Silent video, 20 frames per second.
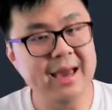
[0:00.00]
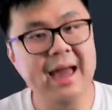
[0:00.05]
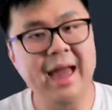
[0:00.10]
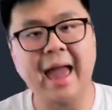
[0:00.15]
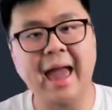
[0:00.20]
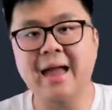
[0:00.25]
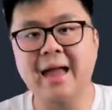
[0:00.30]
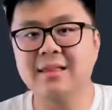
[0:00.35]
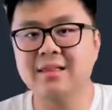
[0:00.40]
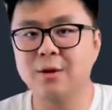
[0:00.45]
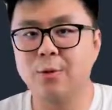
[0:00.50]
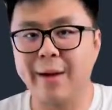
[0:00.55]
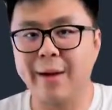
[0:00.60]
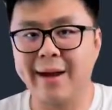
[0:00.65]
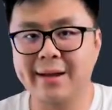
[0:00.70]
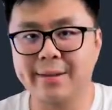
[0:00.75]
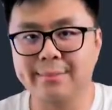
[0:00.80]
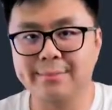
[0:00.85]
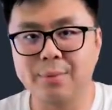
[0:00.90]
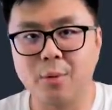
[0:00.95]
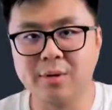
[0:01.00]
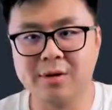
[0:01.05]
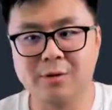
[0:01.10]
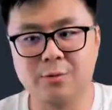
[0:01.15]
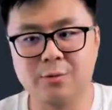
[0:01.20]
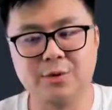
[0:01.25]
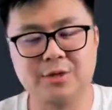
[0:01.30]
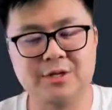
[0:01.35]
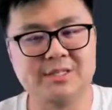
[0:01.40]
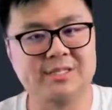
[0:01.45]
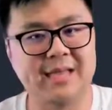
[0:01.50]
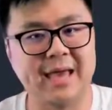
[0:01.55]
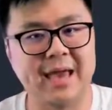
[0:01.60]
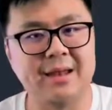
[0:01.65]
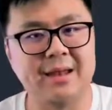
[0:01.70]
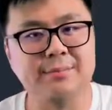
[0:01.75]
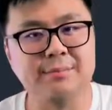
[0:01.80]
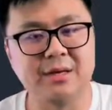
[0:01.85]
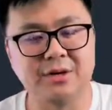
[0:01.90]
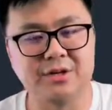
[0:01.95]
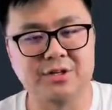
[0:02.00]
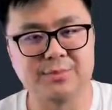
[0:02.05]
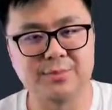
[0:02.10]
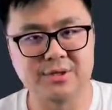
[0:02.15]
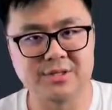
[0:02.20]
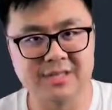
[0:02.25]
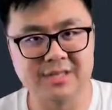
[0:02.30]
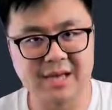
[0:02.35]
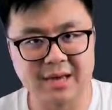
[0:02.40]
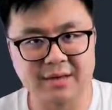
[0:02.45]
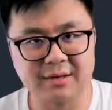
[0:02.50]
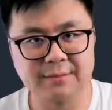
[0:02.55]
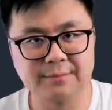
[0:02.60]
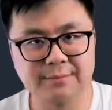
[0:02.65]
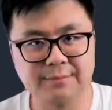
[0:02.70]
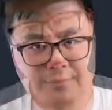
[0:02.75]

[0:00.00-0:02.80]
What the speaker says: and the y component, which is 10 meters per second.